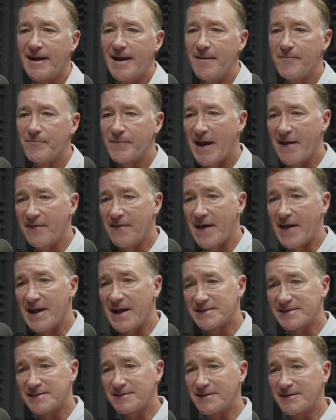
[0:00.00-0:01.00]
and
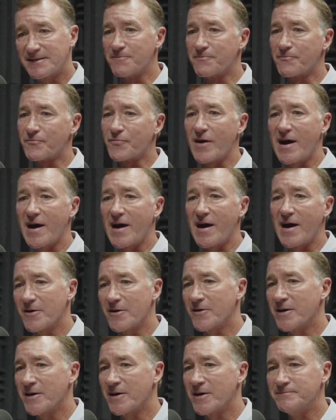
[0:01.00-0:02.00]
that's the
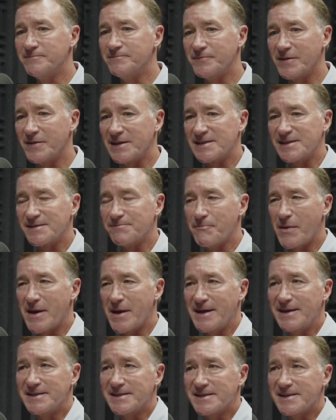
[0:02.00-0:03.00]
primary
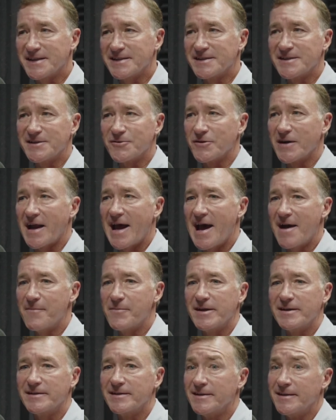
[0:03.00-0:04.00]
space that you
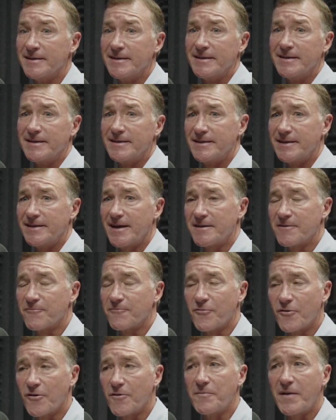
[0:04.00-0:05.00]
inhabit, the
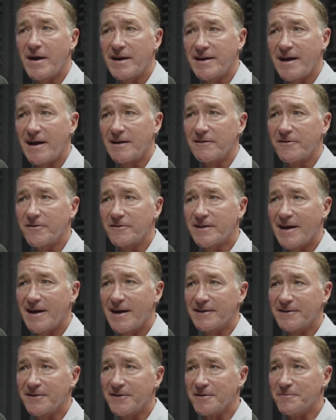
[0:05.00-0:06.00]
world might not look
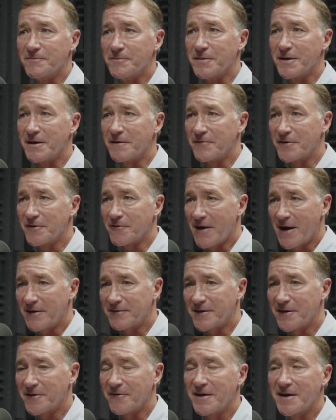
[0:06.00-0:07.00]
that good. But if you're out
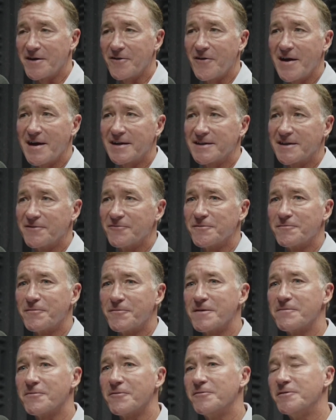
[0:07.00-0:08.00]
there interacting with
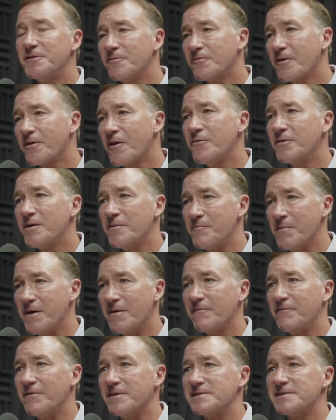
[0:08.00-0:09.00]
people, or you're going to
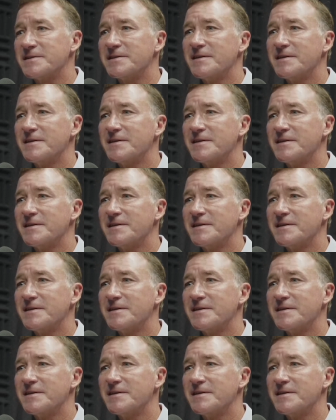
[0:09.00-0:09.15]
Memphis